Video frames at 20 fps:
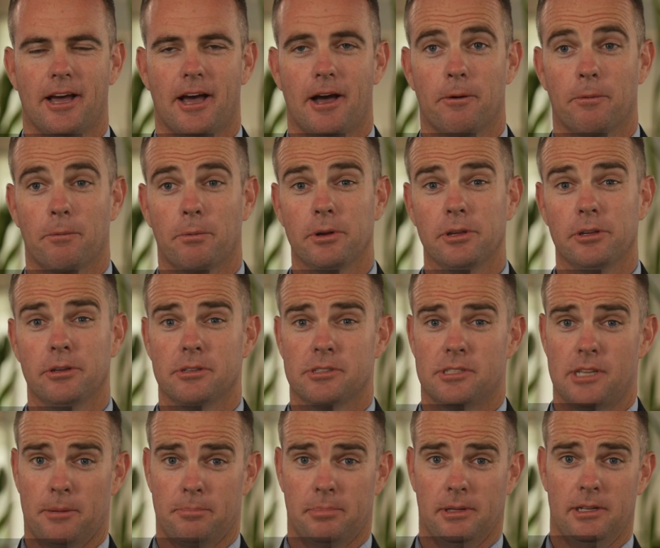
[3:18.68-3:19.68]
We use
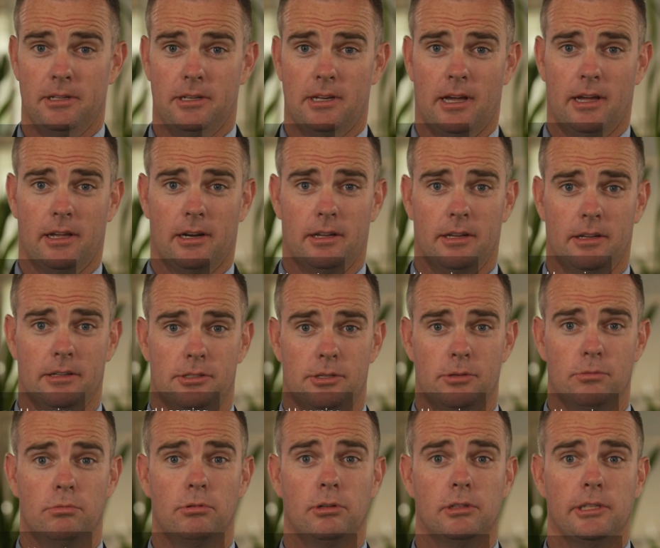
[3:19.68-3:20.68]
NAPLAN data
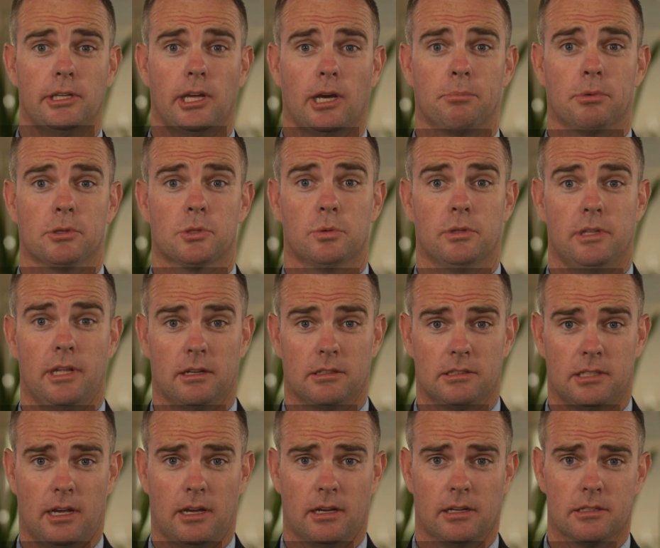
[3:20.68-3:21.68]
to really help us with our
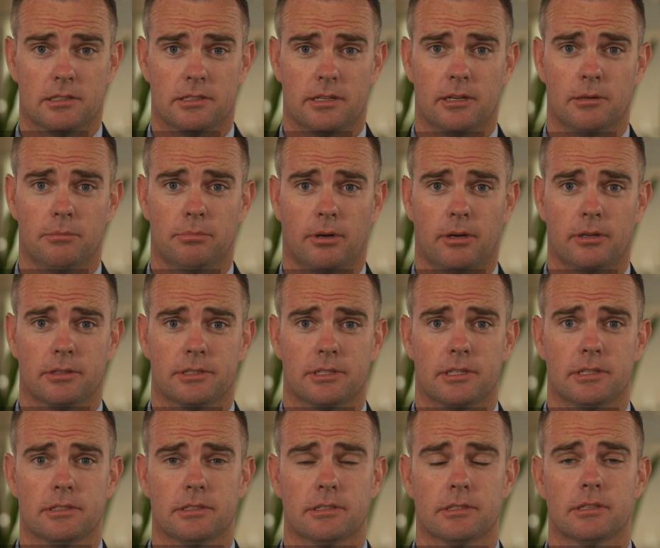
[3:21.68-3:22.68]
target setting
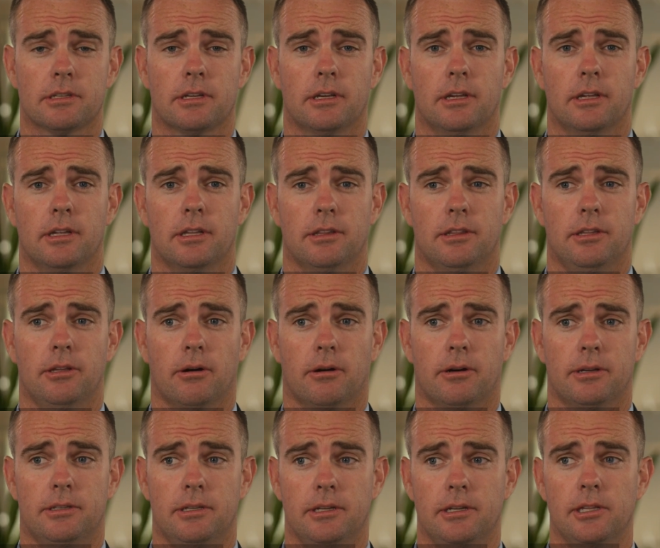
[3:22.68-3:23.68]
process. The
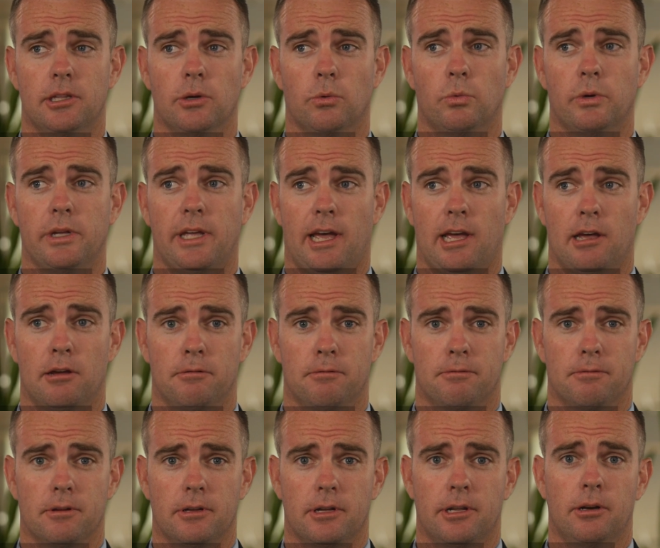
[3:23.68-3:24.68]
idea that we
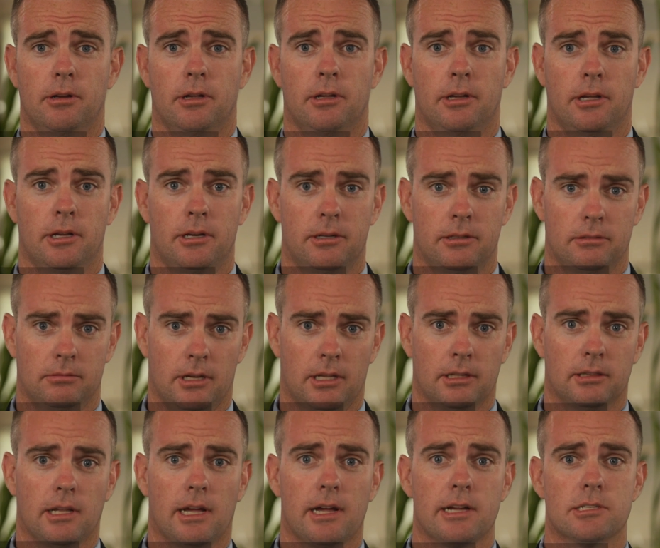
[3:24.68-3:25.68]
have a
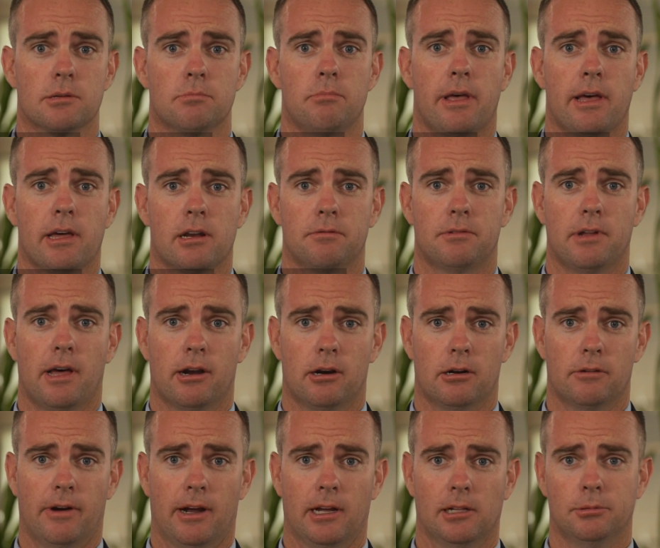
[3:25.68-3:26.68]
large amount of data
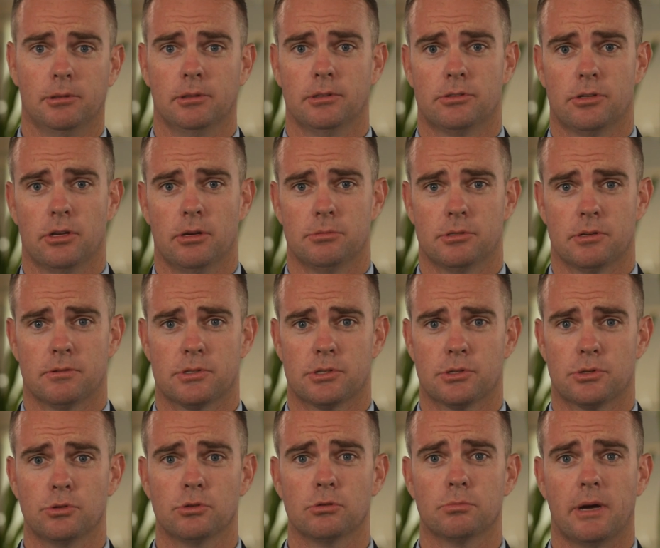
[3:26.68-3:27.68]
available in terms of
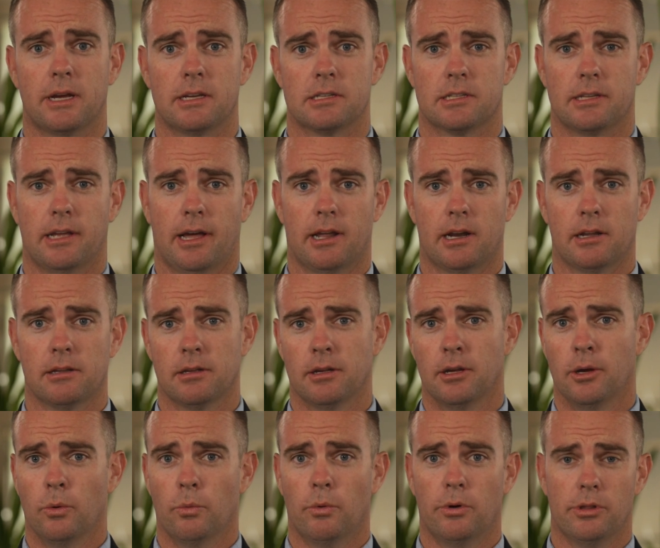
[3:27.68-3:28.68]
school-based data,
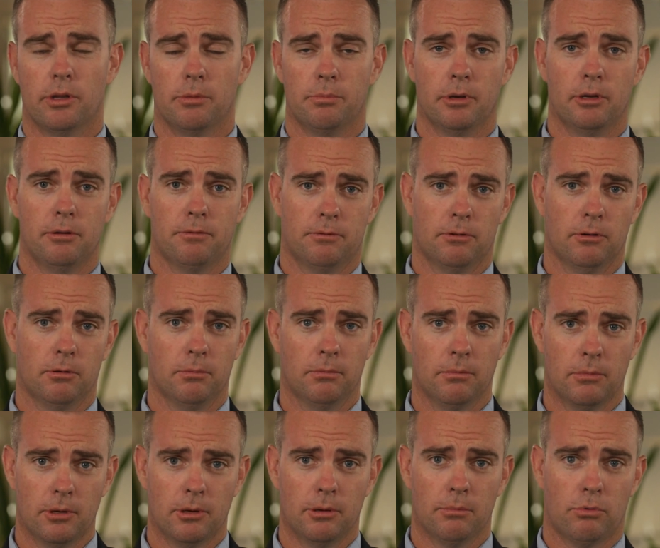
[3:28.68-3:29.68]
whether it be from
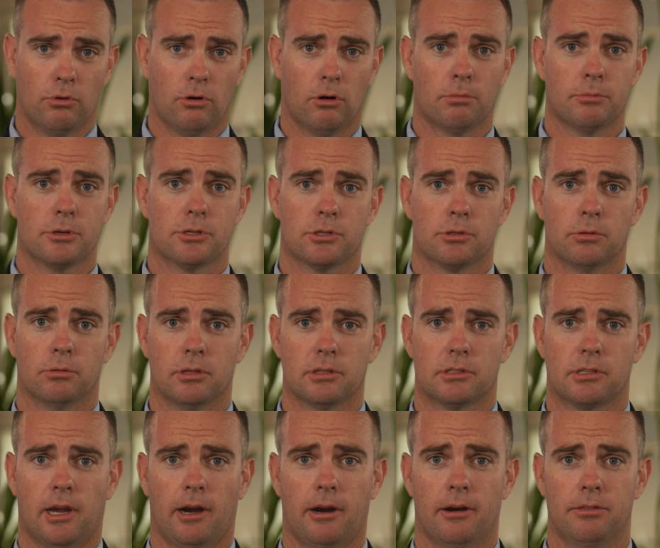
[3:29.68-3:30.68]
primary school that's
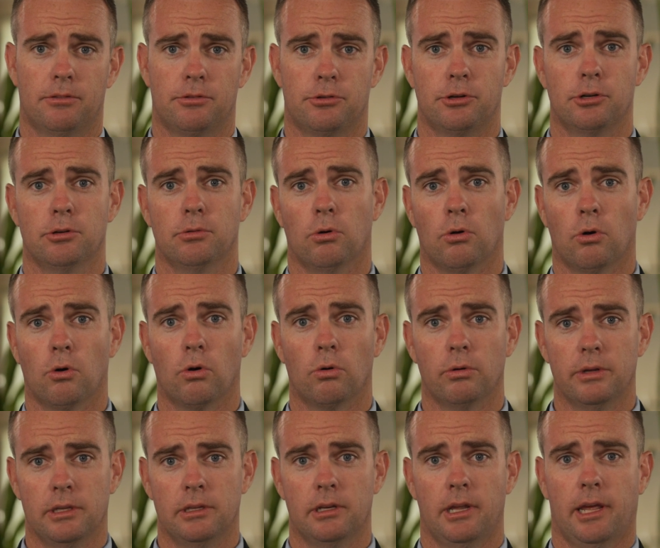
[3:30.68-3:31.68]
carried through
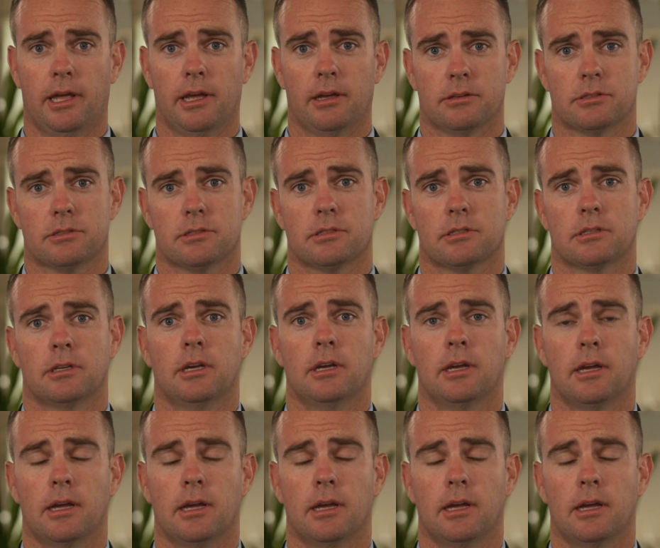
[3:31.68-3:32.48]
or in-house